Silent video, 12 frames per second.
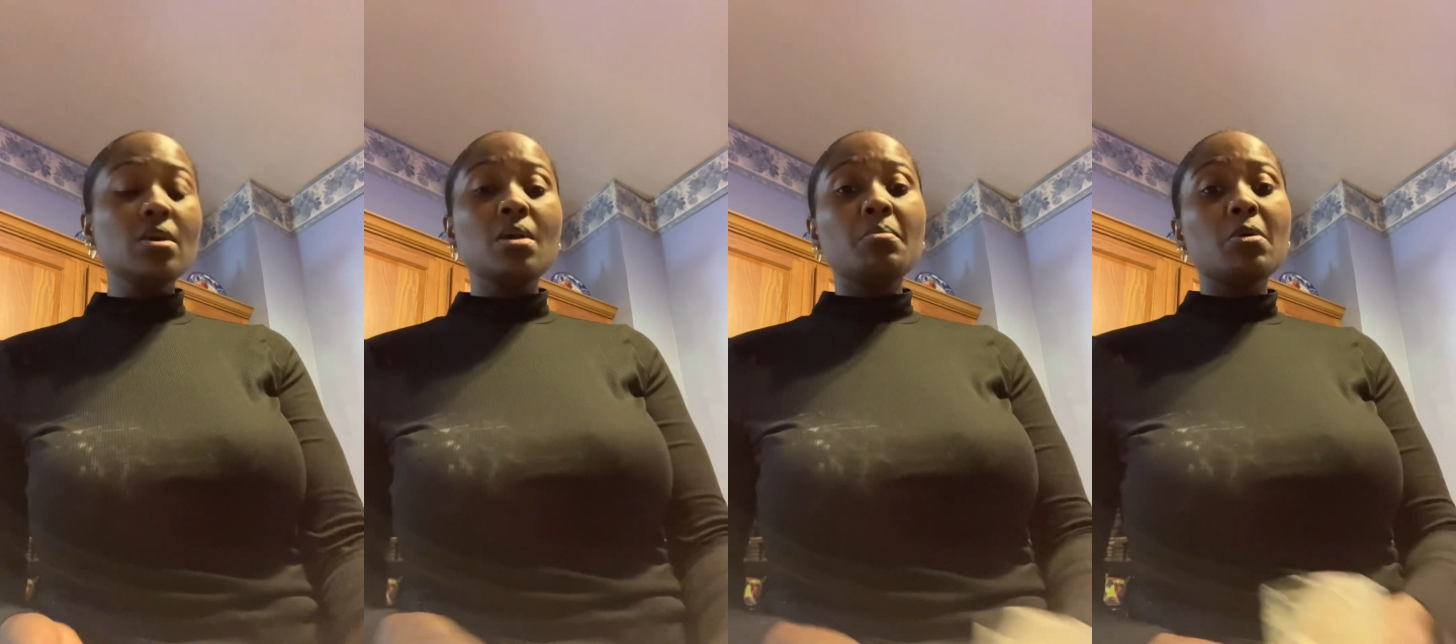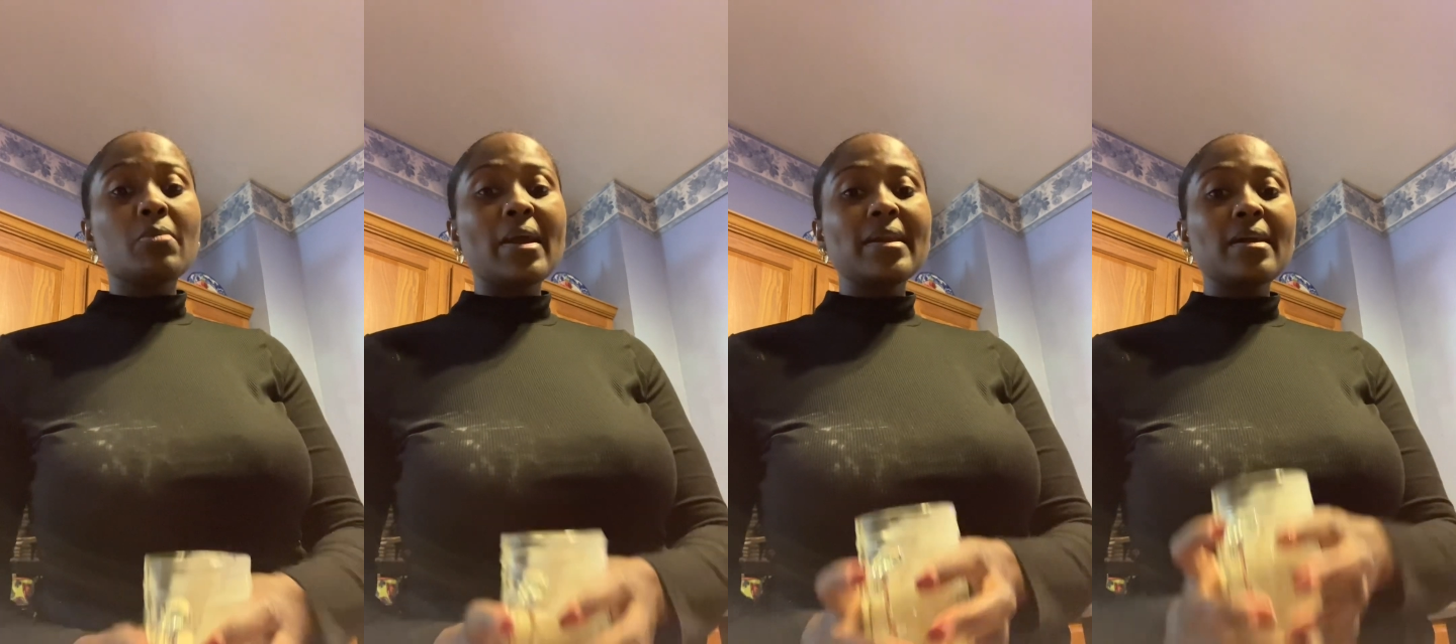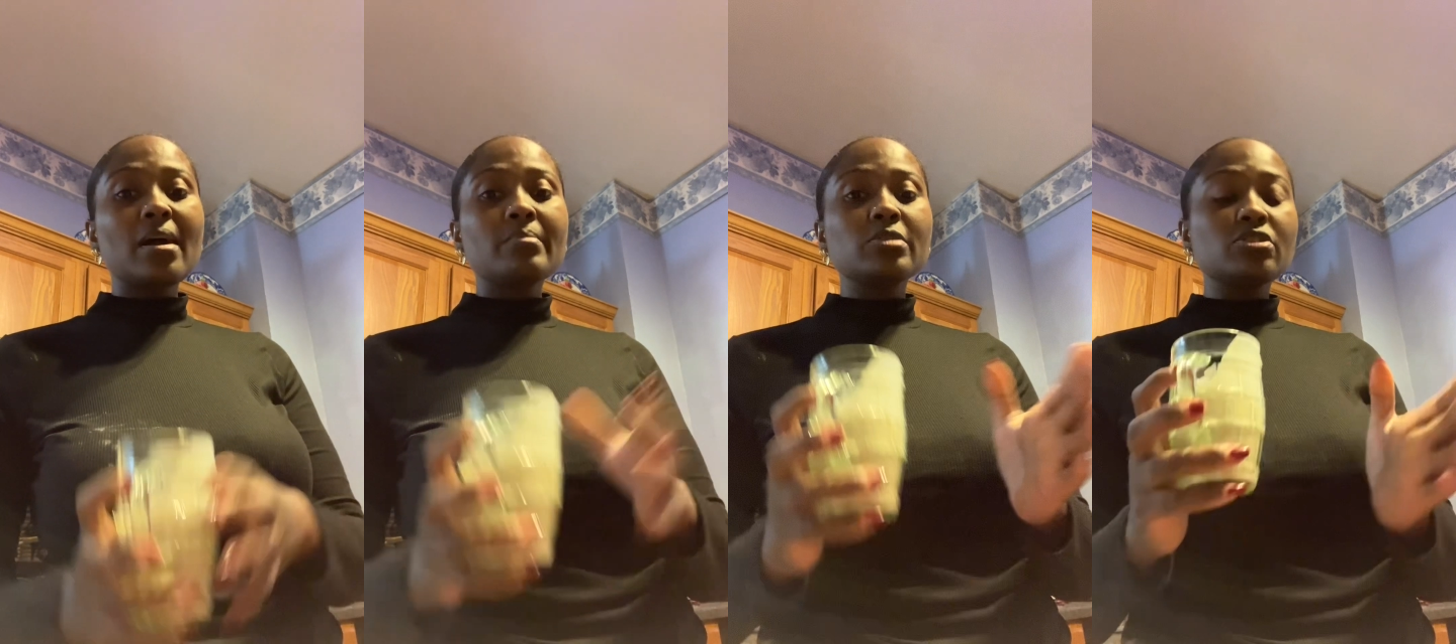But right now
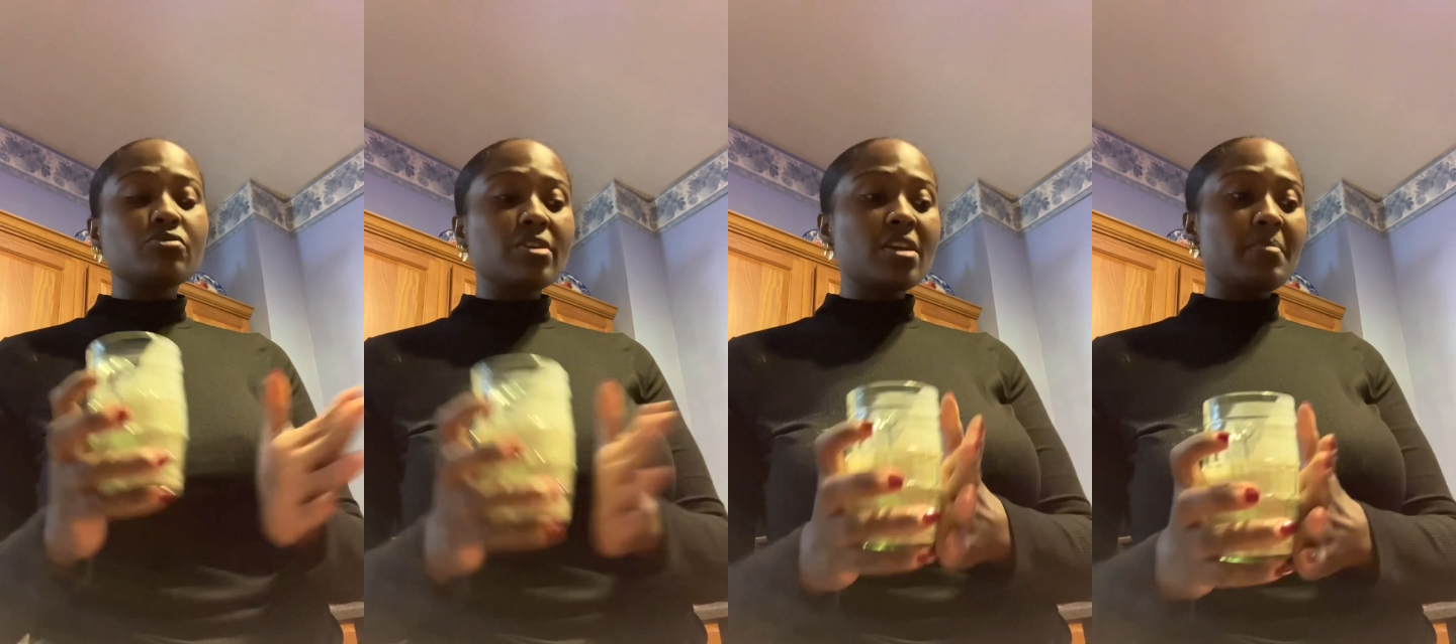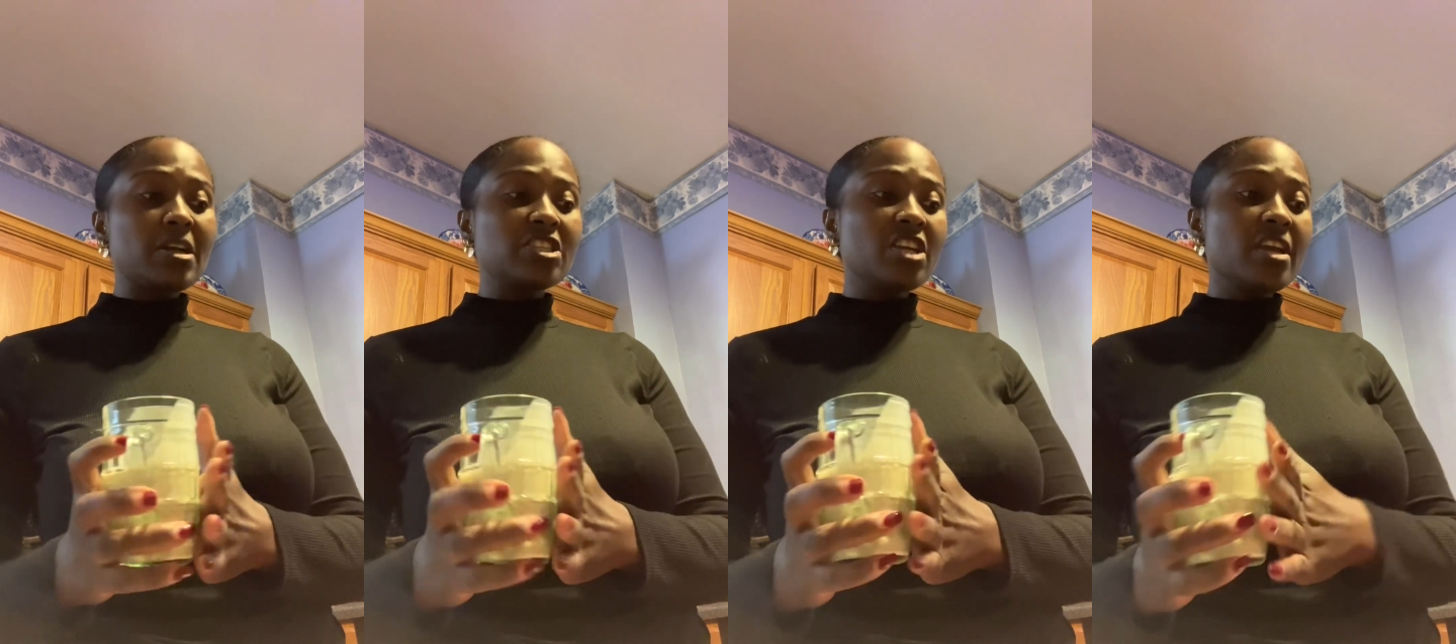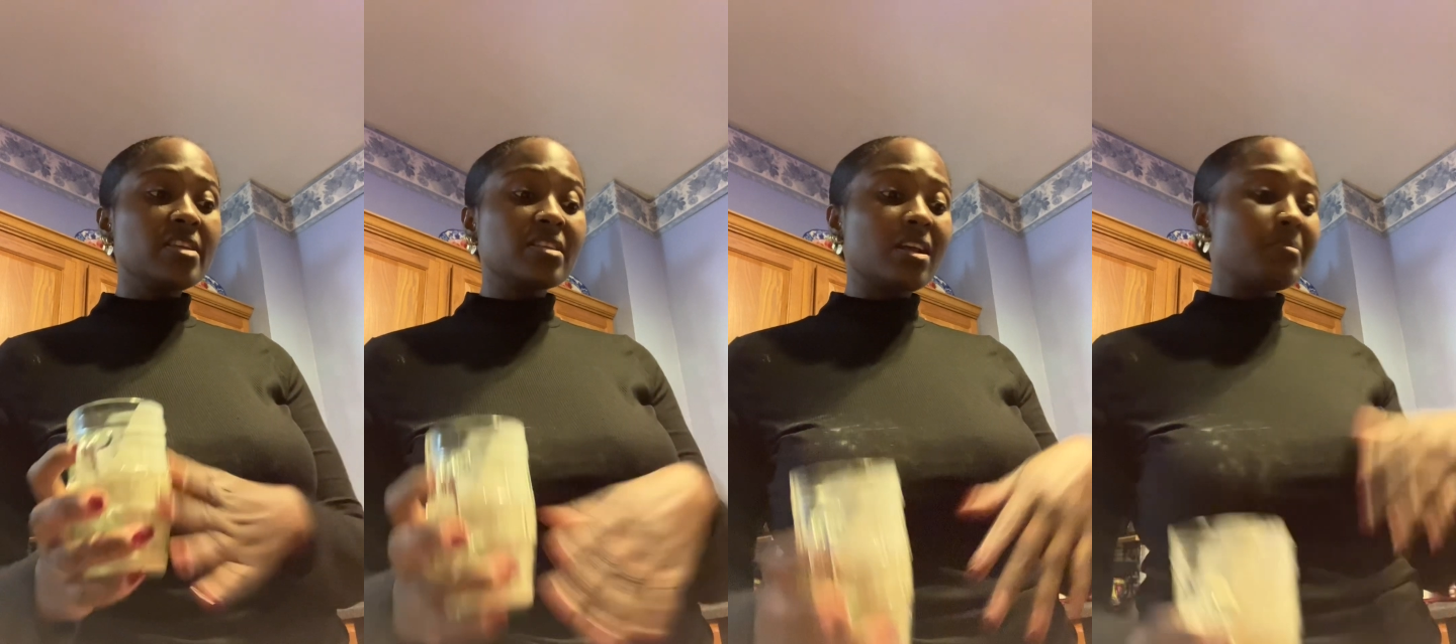I'm just drinking my shakes
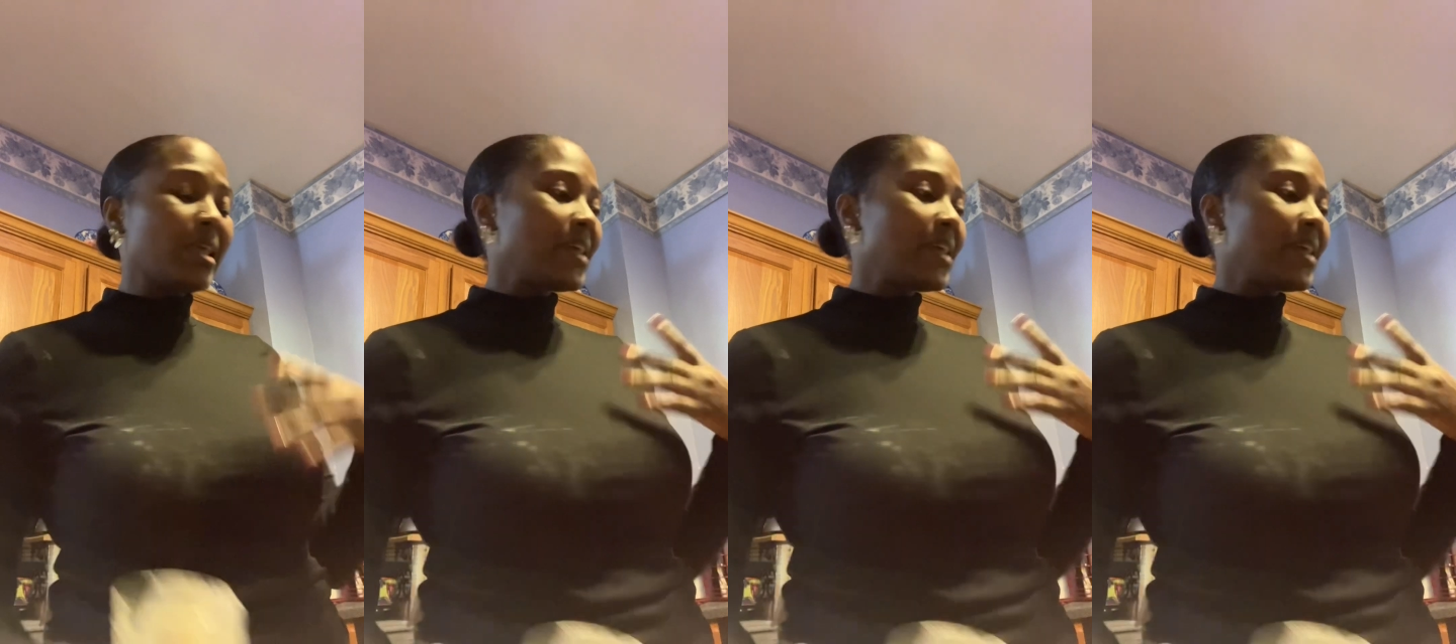and I'm like